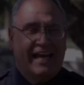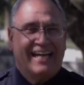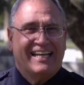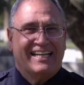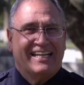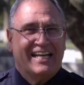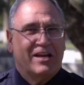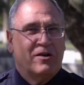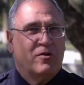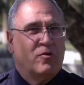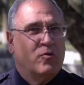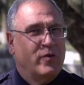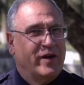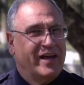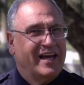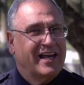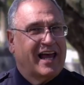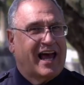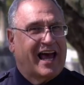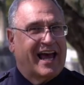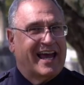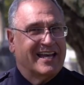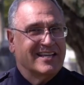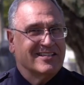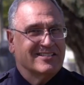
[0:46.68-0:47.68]
He didn't
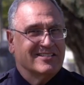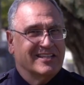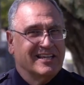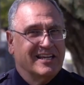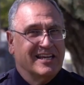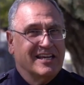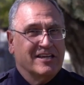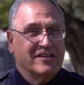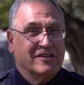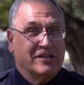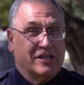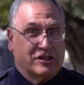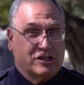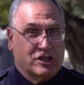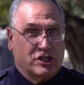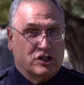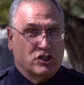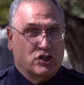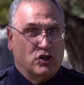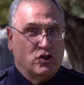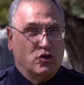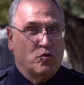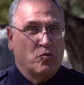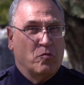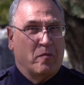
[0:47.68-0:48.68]
realize that the
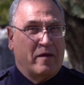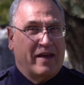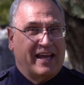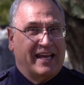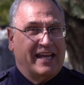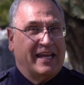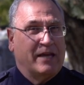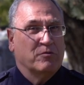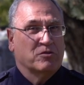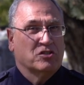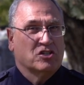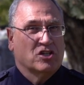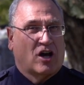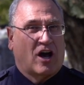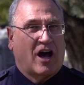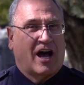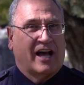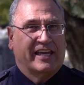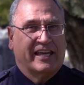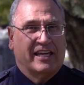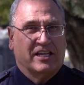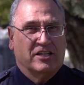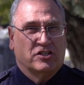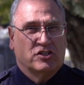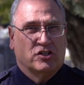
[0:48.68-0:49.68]
two men he was
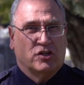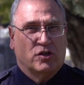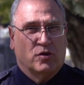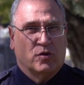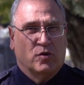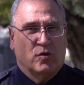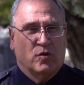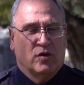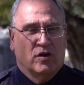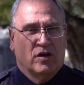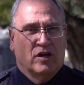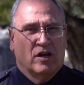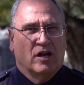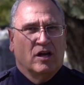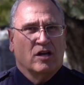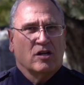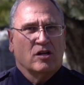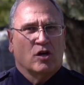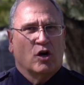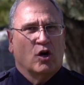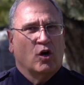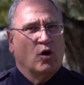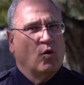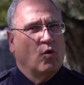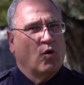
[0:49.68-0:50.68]
talking to,
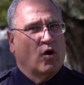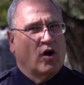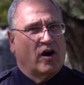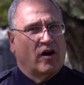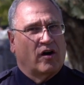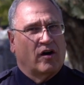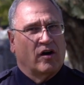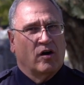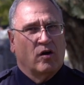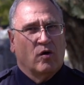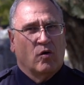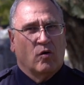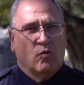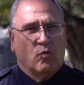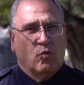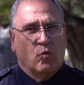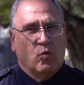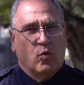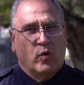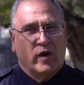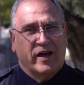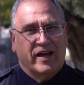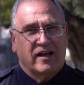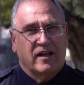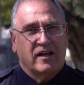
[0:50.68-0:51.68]
who were
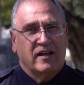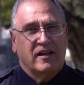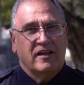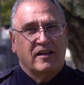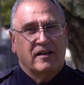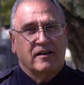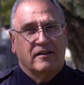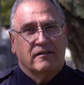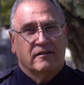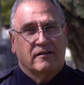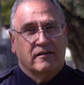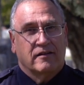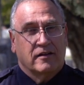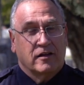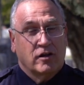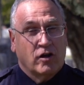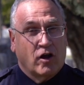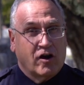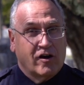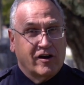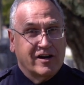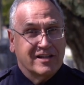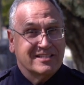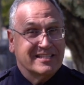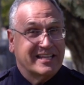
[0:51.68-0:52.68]
Will
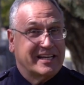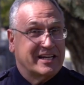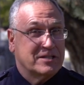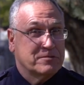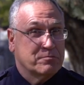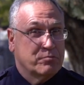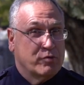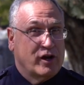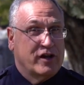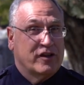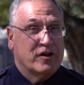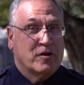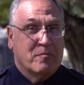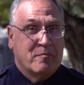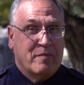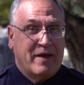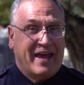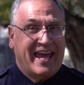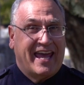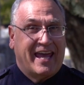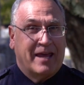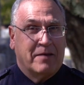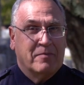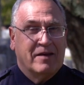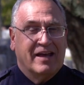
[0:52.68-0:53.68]
Lawrence and his brother
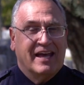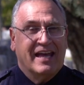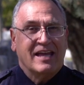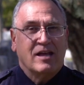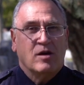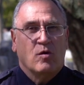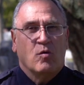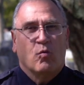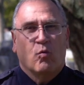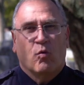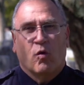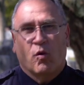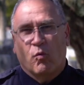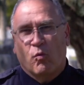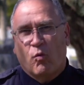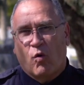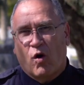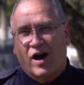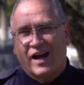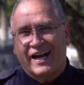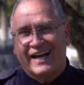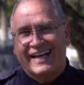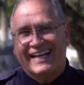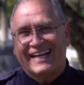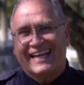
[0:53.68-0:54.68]
Babe, were
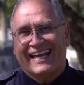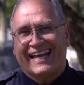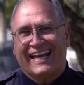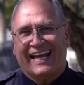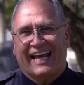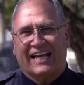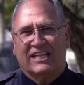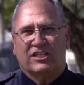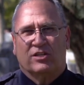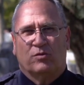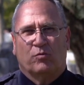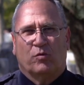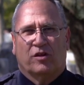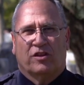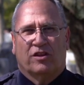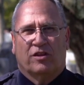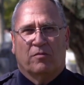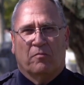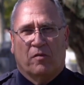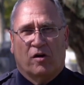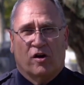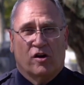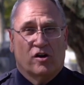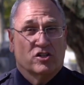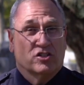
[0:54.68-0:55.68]
wanted in connection with the
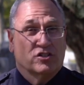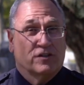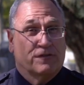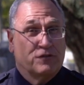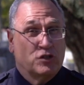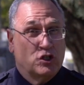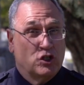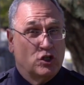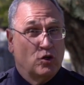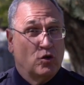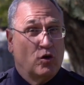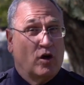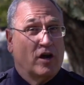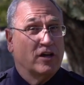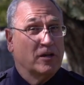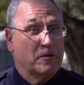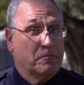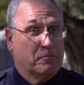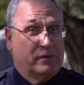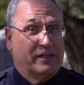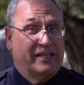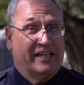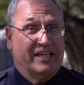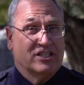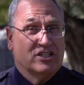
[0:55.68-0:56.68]
murders of two other
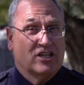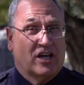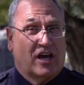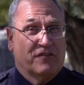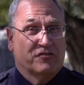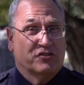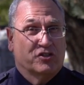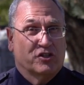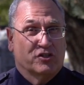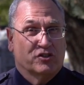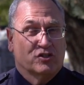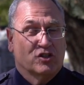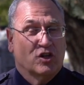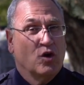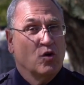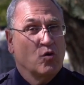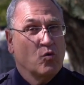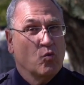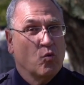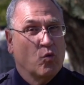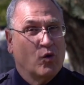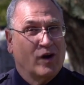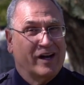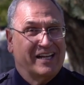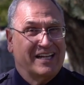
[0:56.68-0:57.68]
police officers,
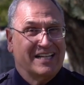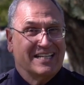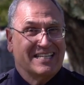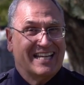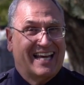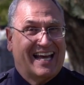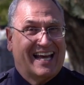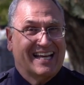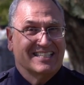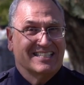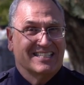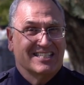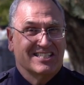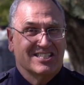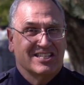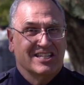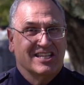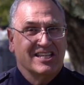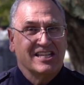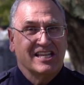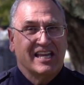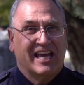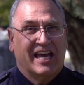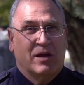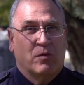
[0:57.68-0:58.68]
one in Texas
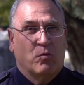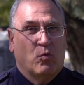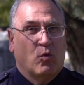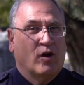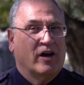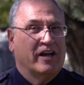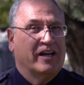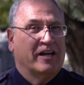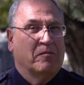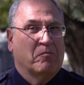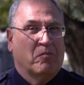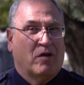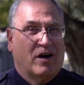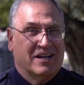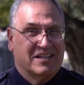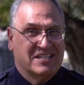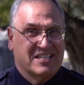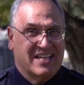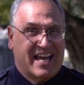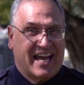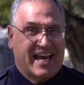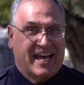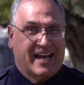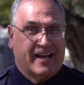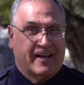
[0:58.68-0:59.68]
and one in
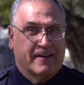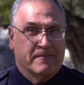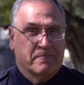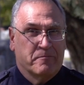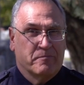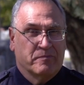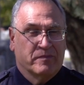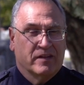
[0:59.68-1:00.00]
Montana.